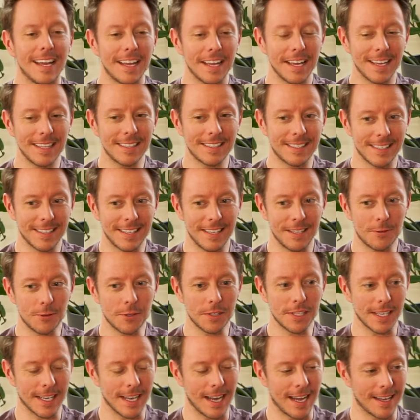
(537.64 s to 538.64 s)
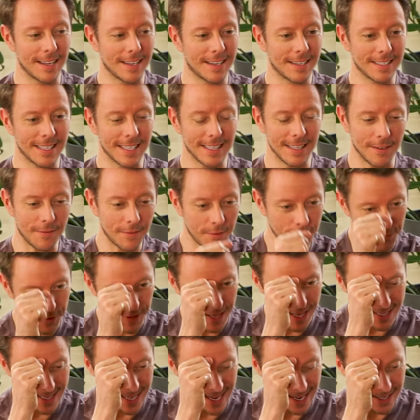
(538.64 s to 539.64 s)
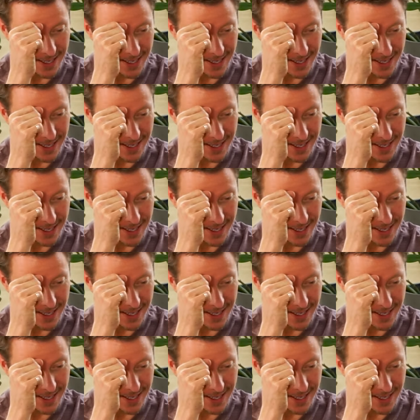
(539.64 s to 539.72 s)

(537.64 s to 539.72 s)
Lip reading: it's interesting because I'd love to flag that,